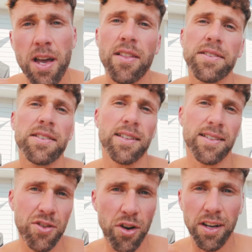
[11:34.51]
This is a
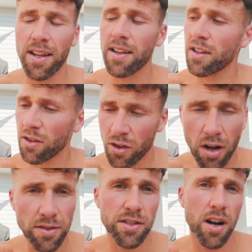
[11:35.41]
circuit,
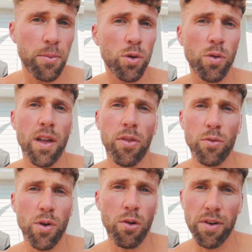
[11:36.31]
non-stop, all the way
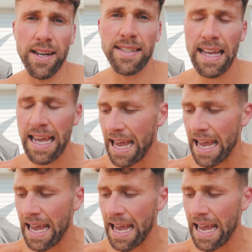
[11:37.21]
through, no rest.